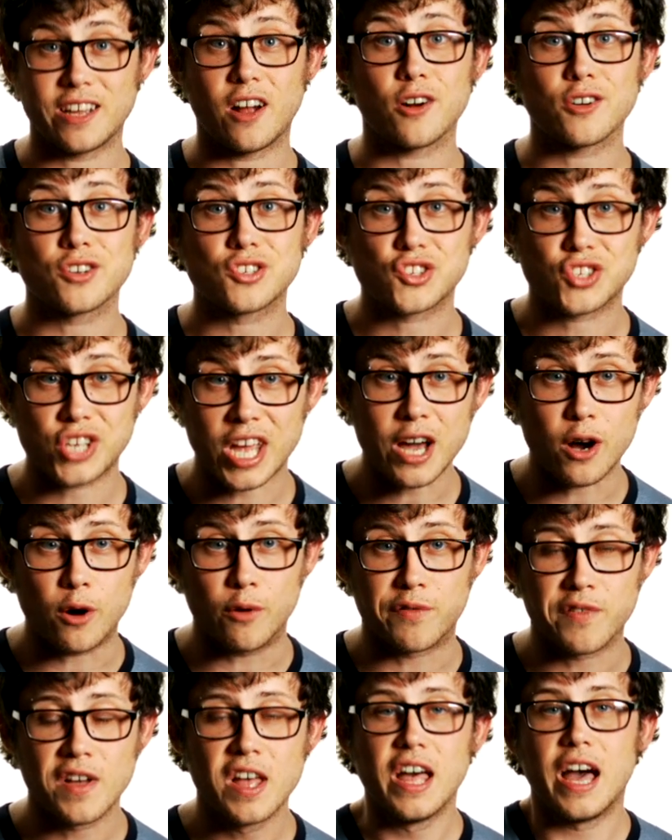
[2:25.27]

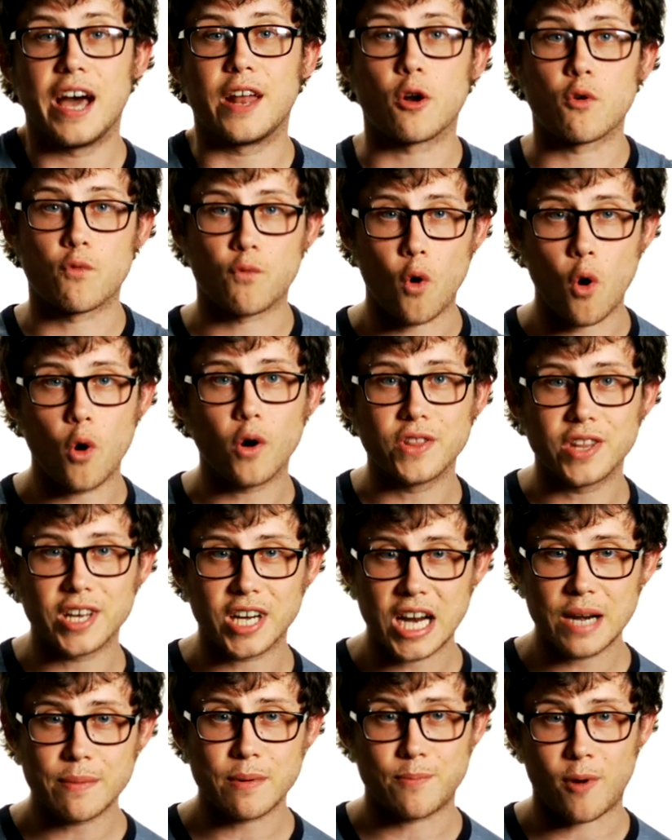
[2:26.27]
herself and her role in the
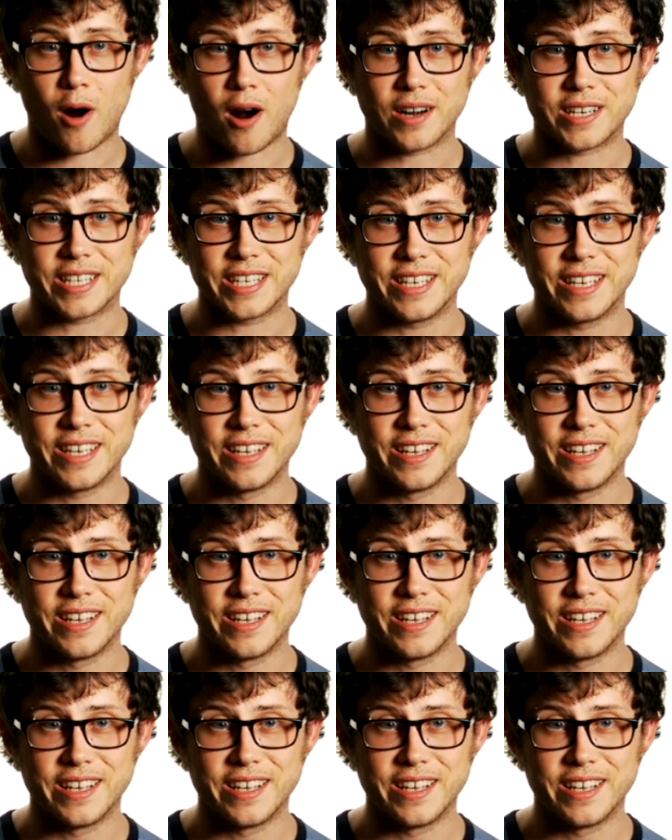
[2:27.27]
Labour Party.